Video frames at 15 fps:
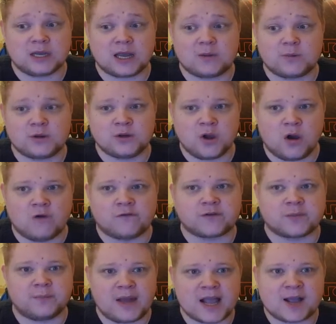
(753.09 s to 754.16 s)
like we know
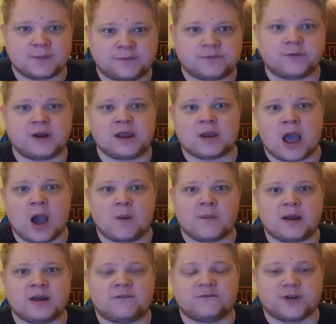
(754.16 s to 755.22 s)
from Black Ops three, how
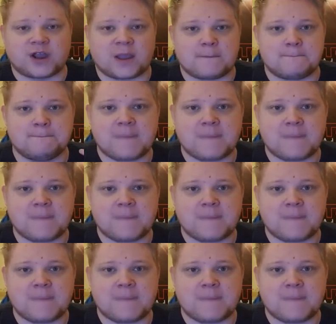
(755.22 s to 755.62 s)
many freaking